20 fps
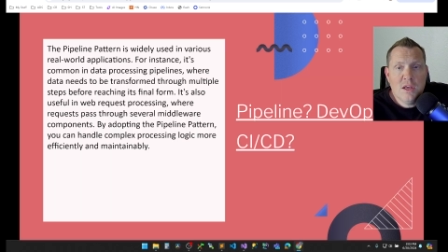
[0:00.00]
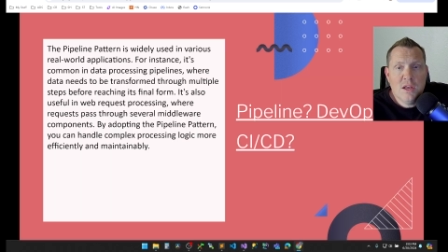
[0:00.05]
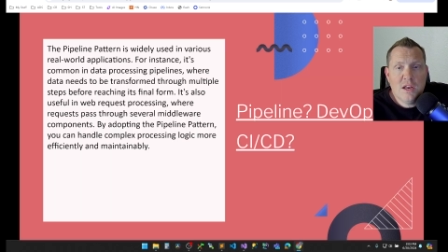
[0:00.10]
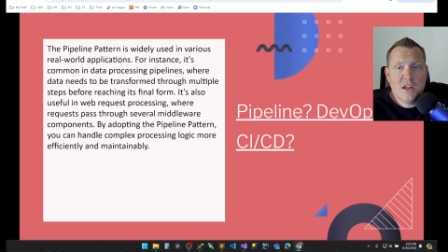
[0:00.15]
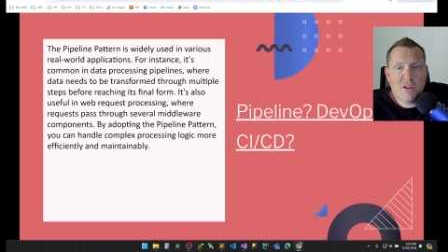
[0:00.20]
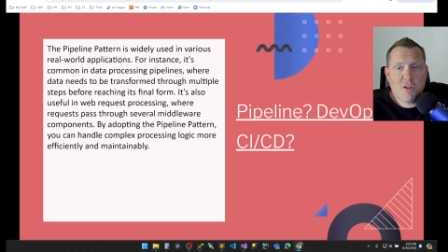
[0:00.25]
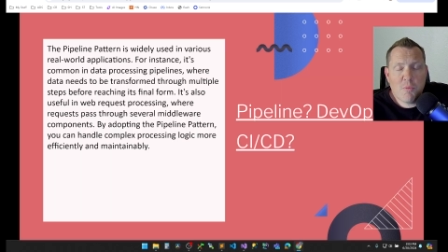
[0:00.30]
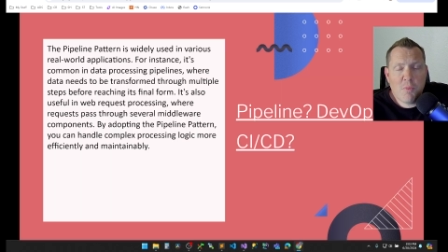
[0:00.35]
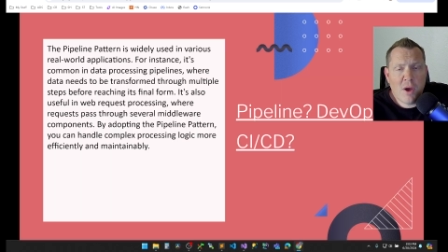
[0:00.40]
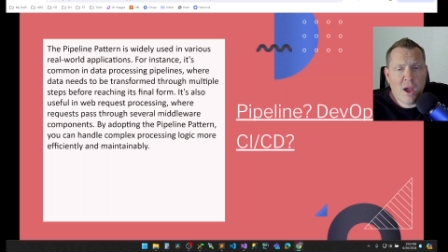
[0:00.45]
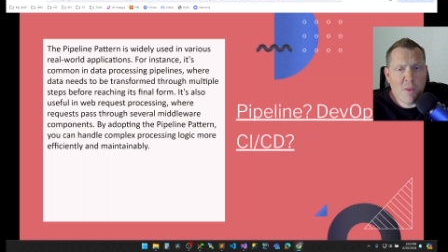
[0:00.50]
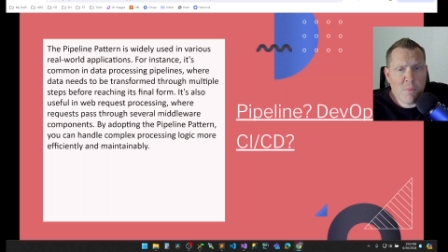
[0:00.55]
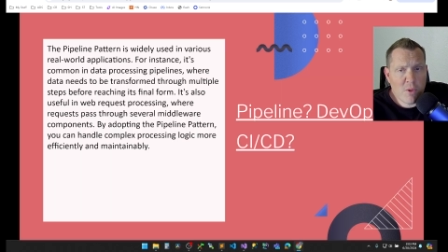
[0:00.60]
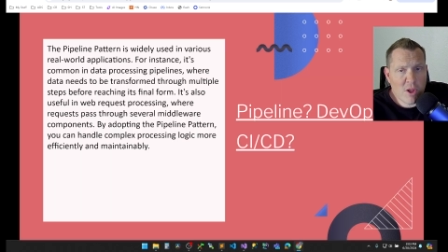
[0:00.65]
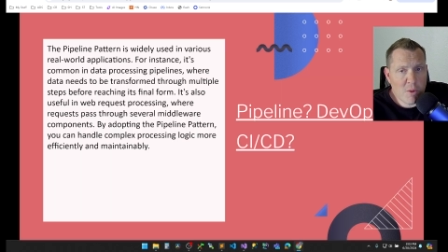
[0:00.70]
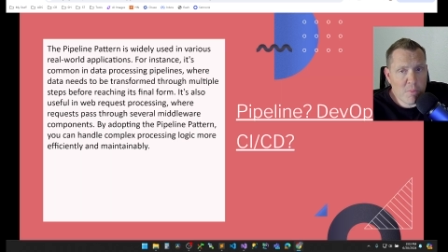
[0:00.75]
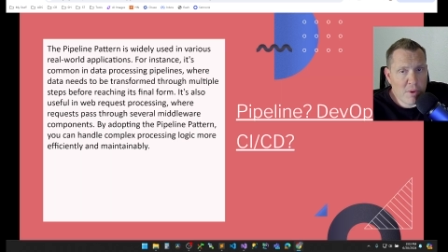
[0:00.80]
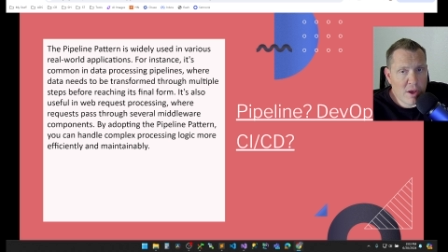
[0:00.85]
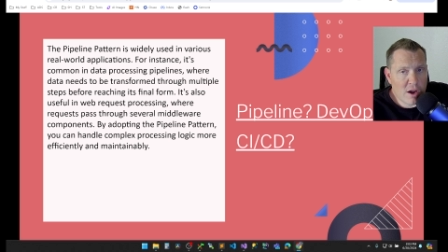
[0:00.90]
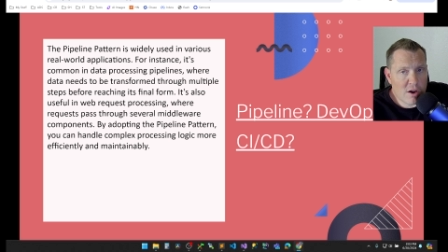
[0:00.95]
Now, the
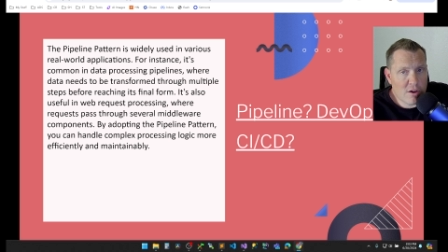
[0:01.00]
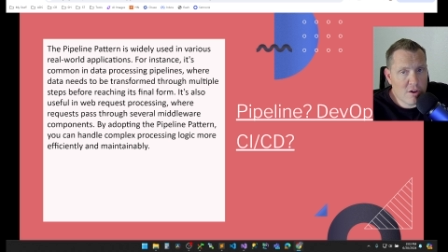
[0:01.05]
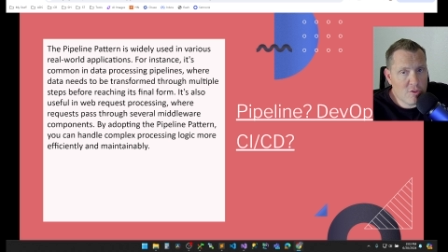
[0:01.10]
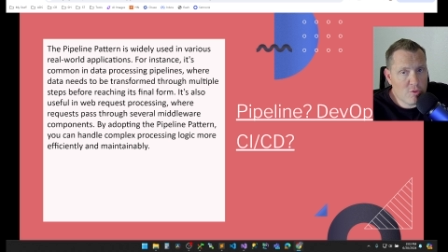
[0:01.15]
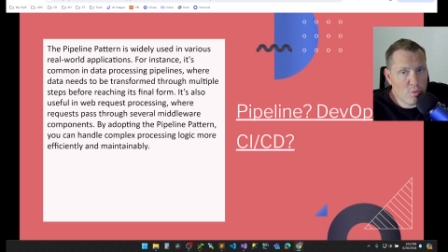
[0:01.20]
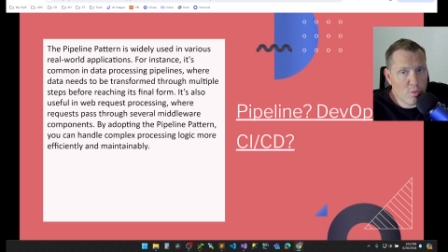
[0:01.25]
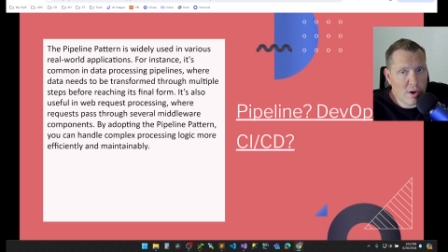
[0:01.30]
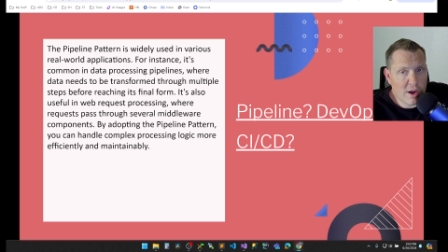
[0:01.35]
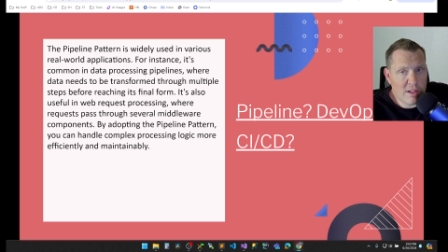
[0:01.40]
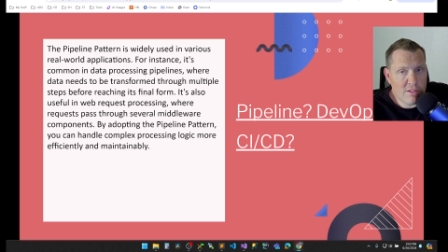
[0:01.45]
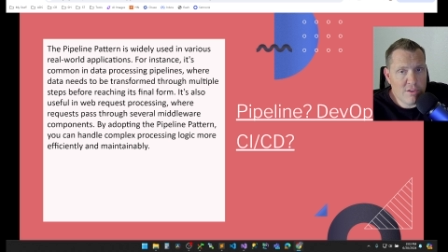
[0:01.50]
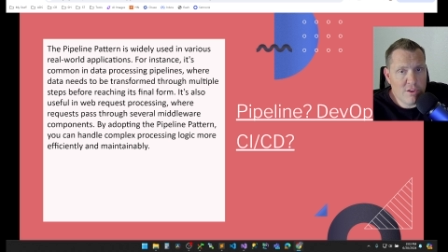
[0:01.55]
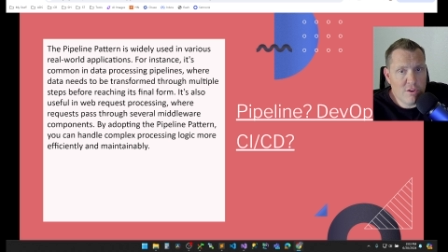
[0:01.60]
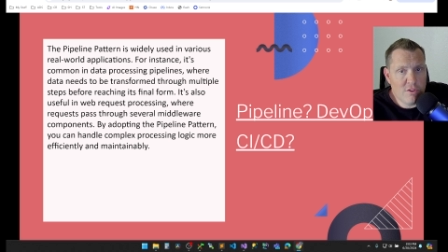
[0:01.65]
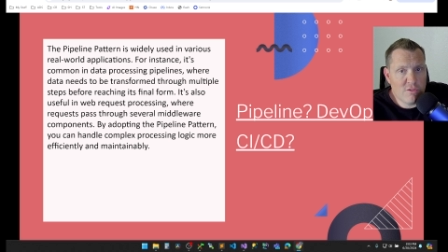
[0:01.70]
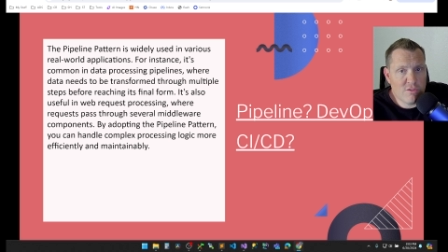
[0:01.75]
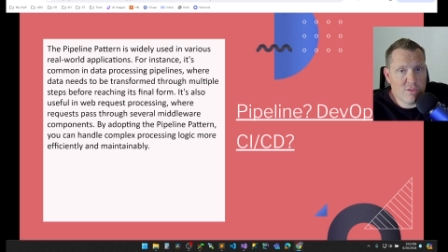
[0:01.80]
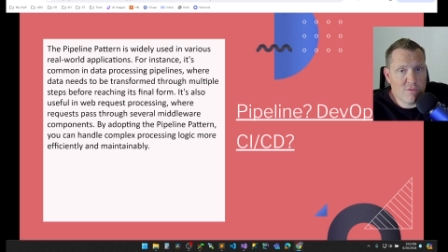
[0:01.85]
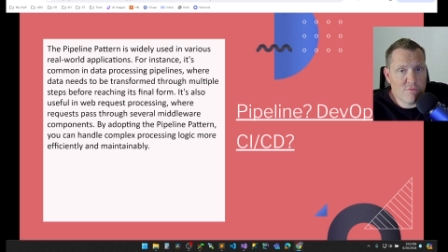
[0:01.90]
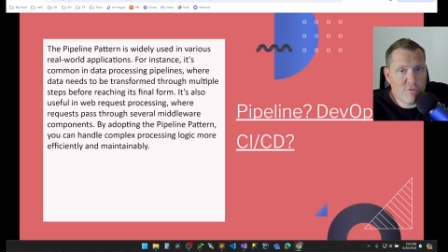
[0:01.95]
pipeline pattern is widely
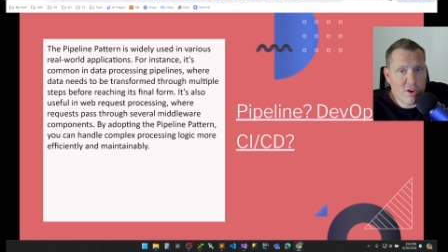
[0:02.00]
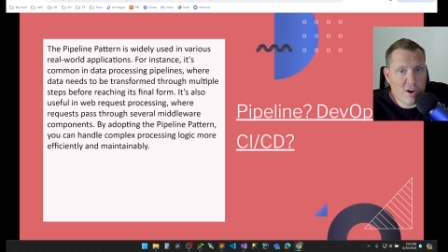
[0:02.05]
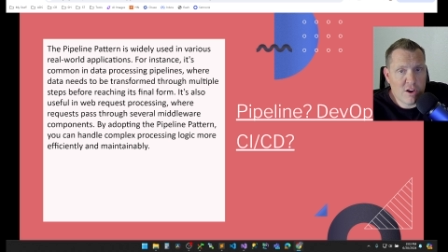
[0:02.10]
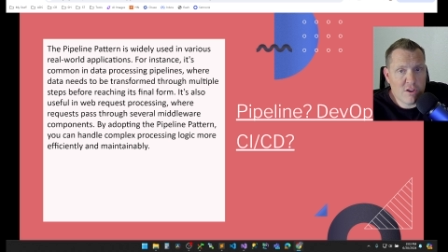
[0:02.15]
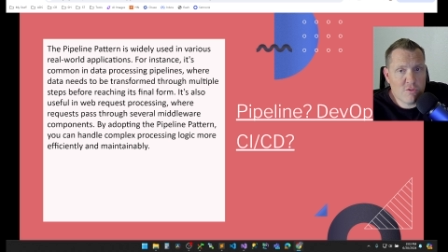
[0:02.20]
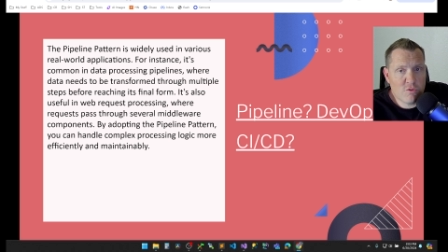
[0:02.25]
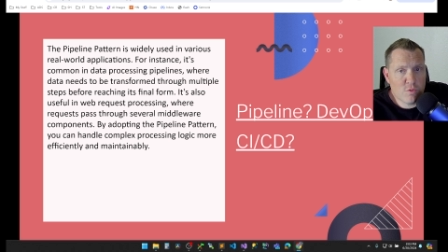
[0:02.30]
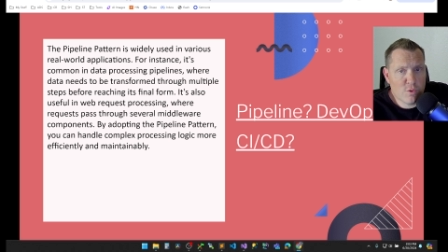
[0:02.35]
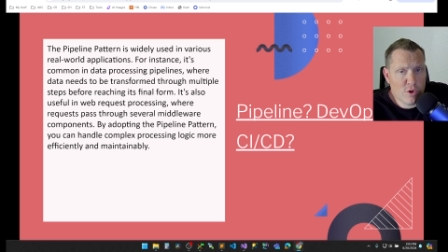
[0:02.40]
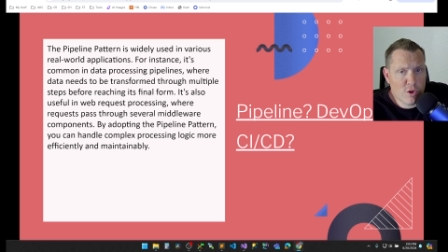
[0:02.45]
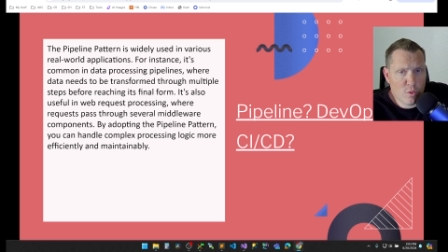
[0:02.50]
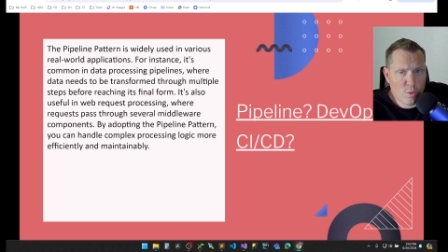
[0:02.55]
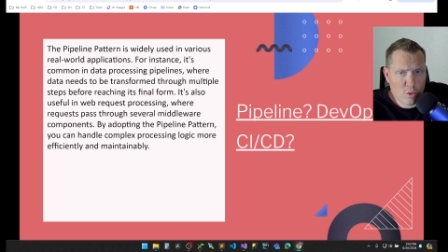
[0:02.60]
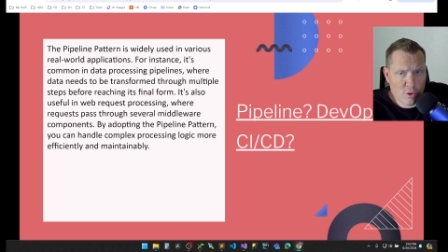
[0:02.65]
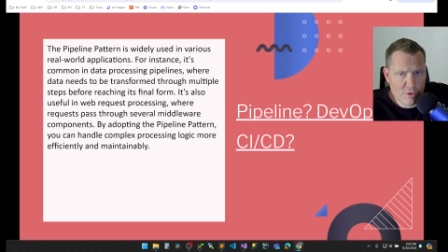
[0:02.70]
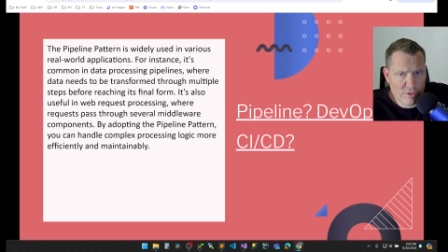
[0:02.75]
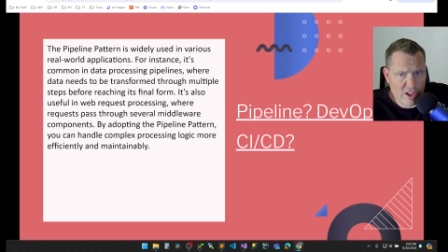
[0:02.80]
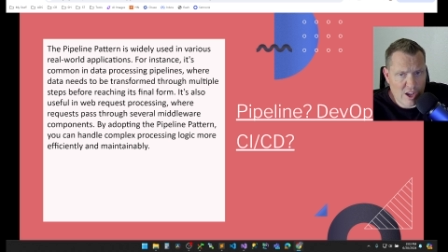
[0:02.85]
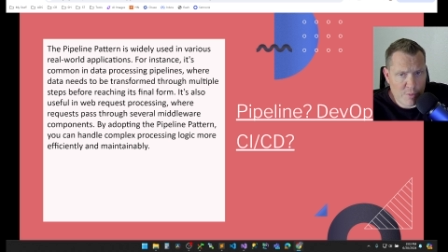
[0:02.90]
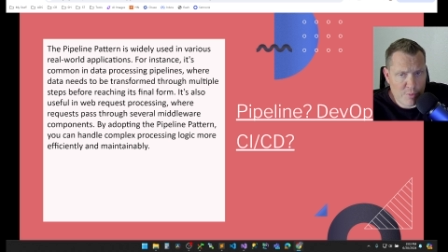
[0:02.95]
used in various
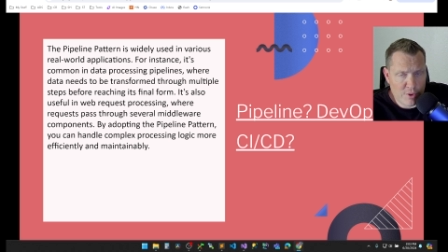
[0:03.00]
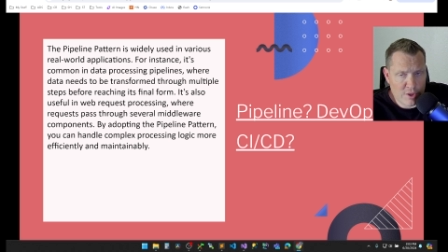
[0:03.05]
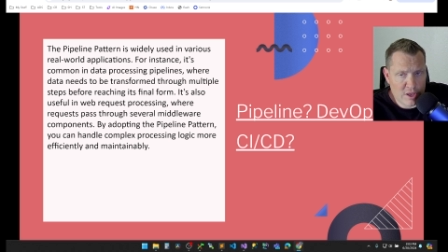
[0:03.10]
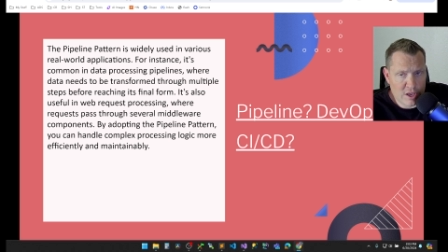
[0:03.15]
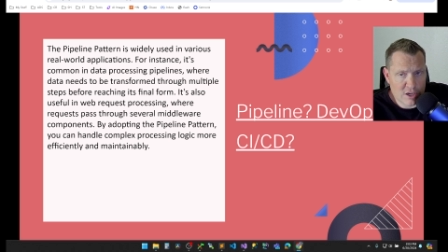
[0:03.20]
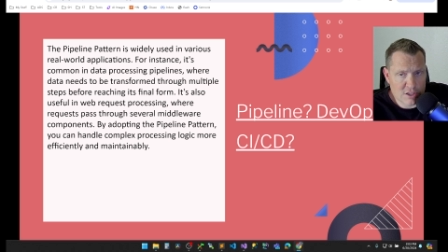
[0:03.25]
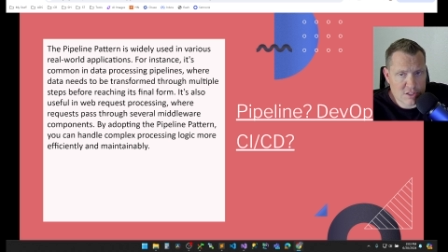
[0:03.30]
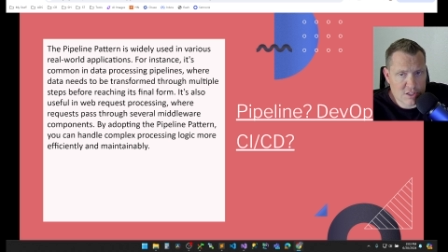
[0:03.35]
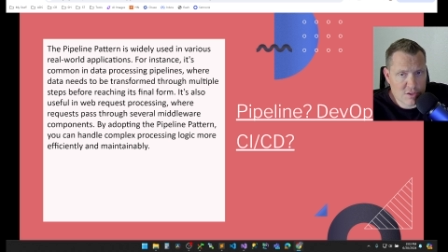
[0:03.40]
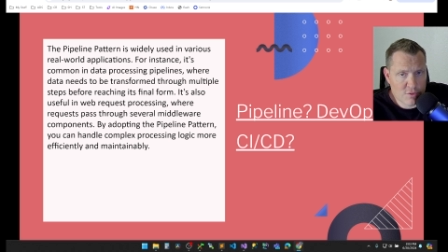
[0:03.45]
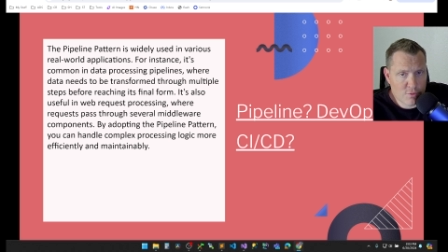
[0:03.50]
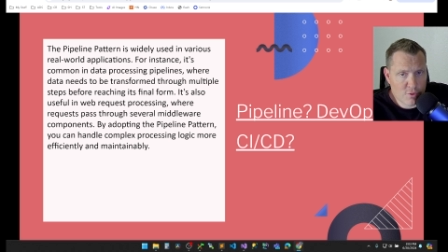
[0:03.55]
real-world applications.